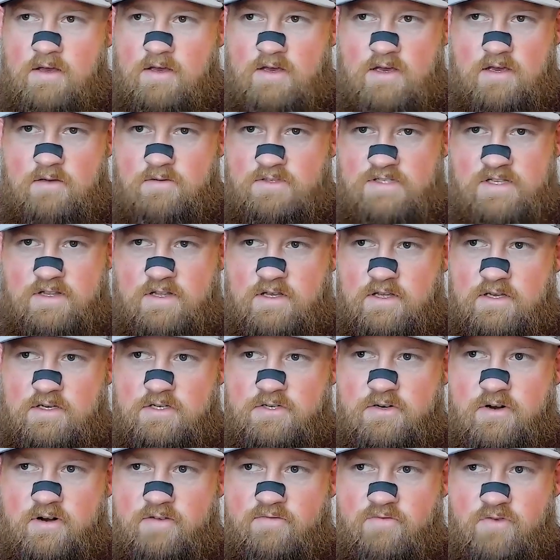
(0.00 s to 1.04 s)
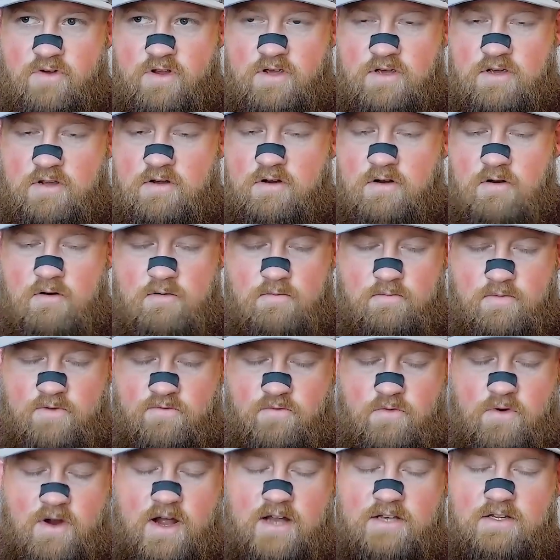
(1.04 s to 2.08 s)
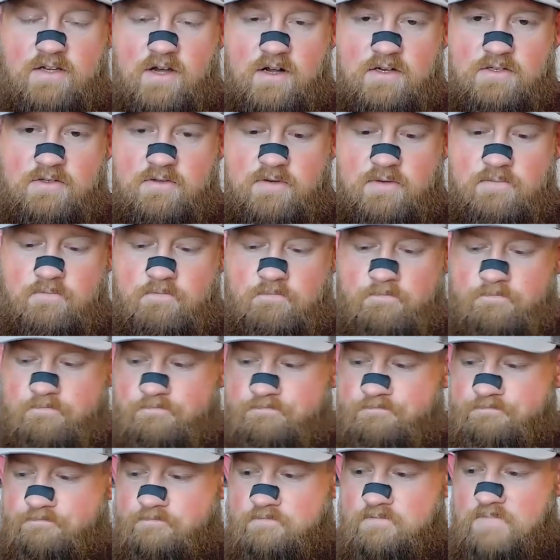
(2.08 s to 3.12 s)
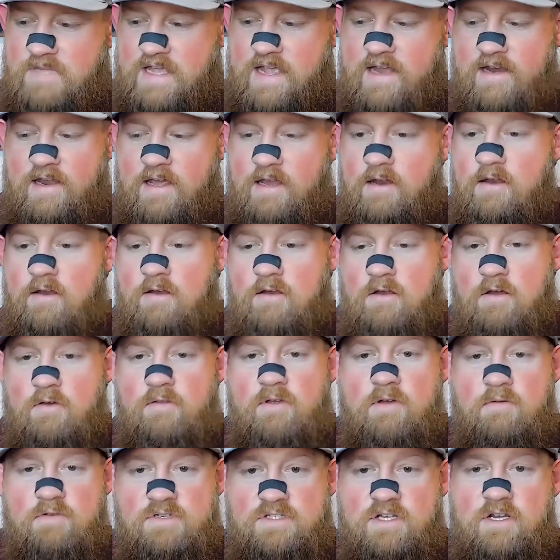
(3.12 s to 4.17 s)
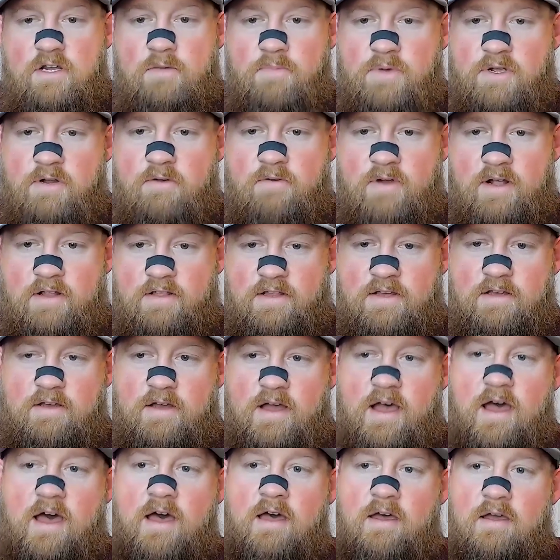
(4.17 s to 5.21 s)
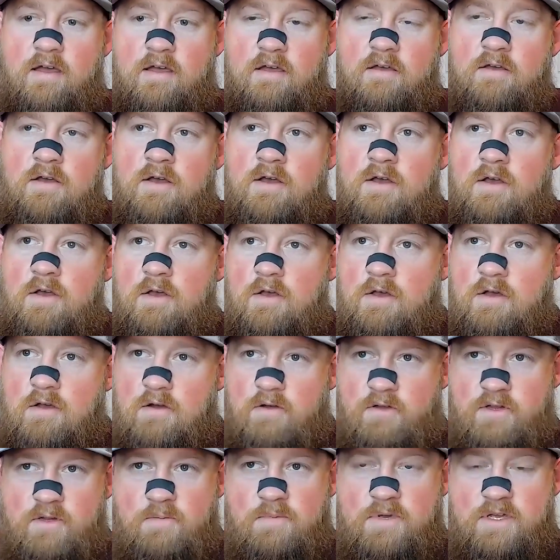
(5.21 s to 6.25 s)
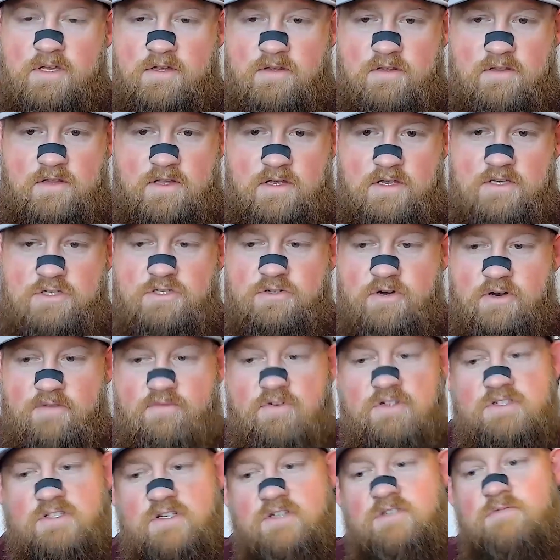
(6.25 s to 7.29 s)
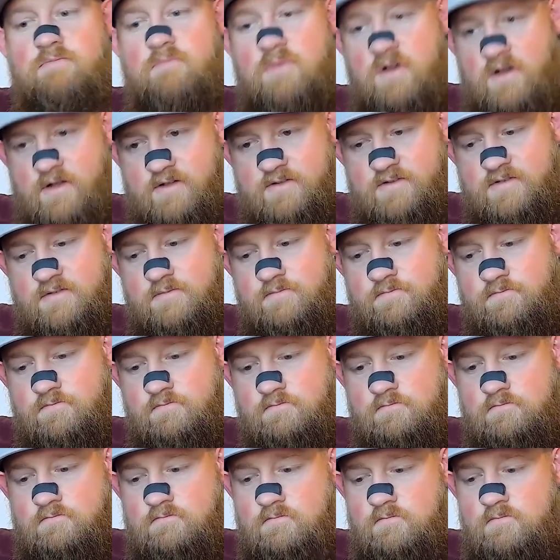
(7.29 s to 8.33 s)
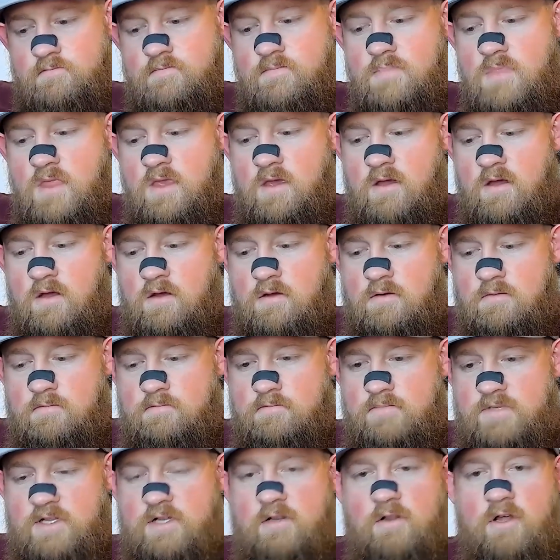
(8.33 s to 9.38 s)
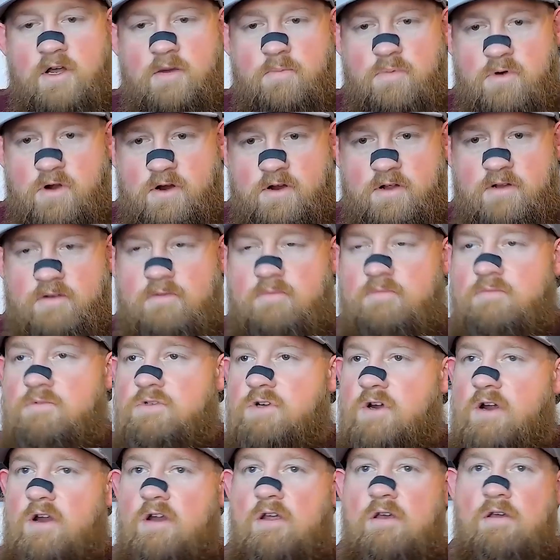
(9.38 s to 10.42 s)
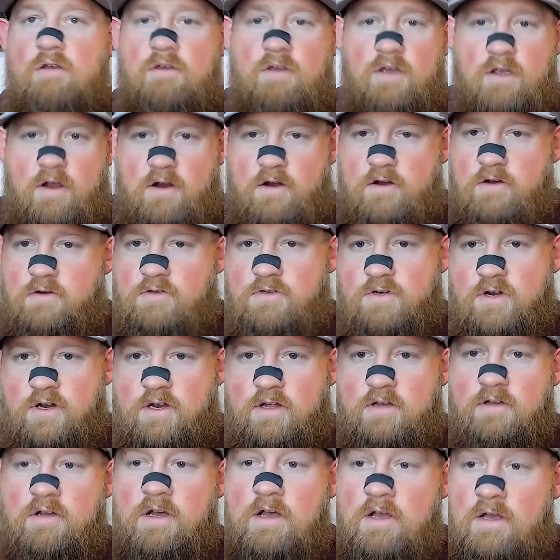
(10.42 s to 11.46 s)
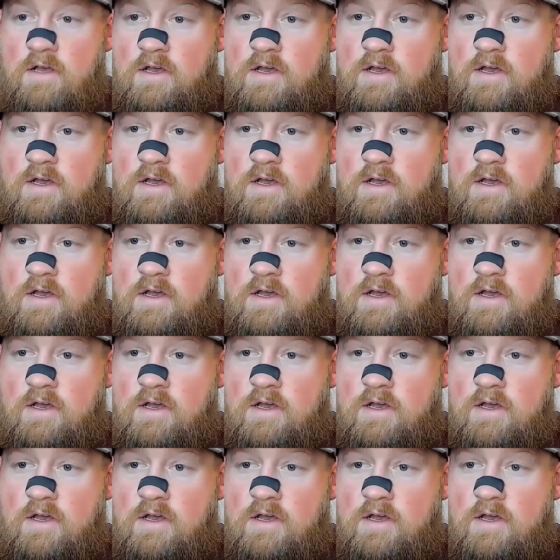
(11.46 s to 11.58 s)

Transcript: he was in the industry for a year before I talked to him, and he didn't know they were set up incorrectly. I, only being in the industry for six months, um, did a lot of product training, carrier training.